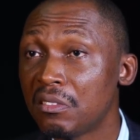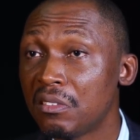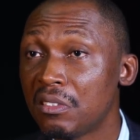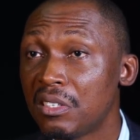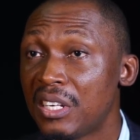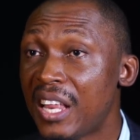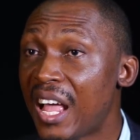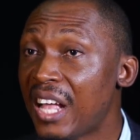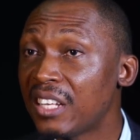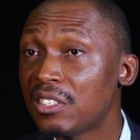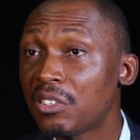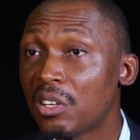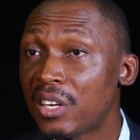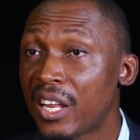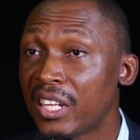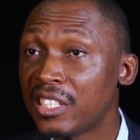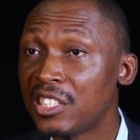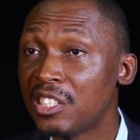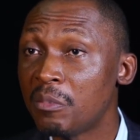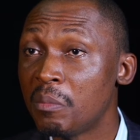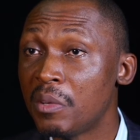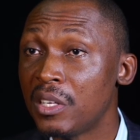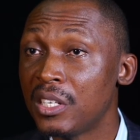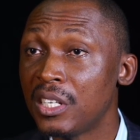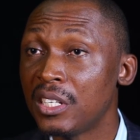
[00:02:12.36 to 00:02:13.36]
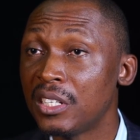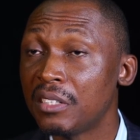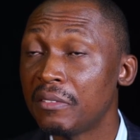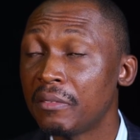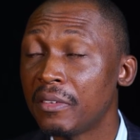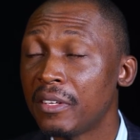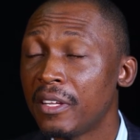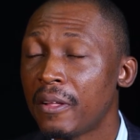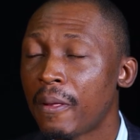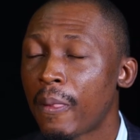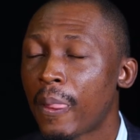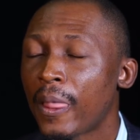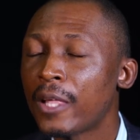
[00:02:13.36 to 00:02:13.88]
That's all that's remaining.
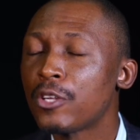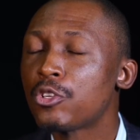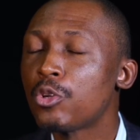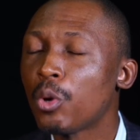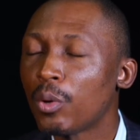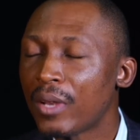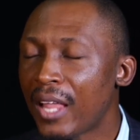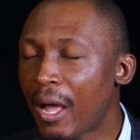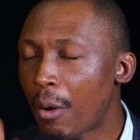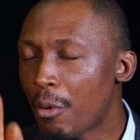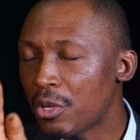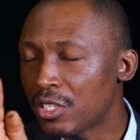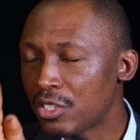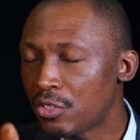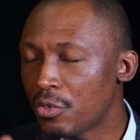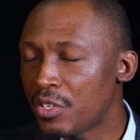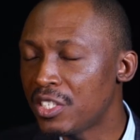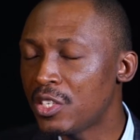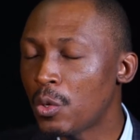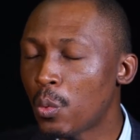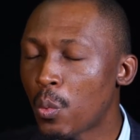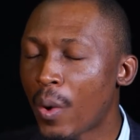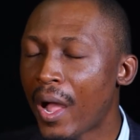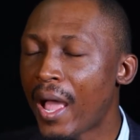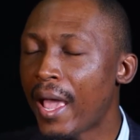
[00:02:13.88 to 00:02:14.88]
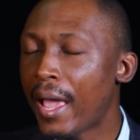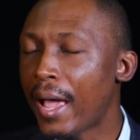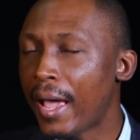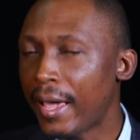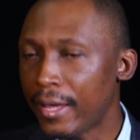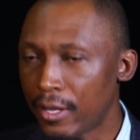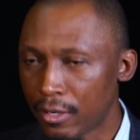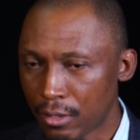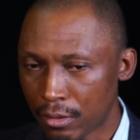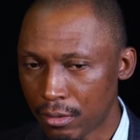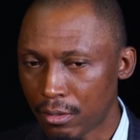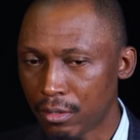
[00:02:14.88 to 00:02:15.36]
So that was the reason why I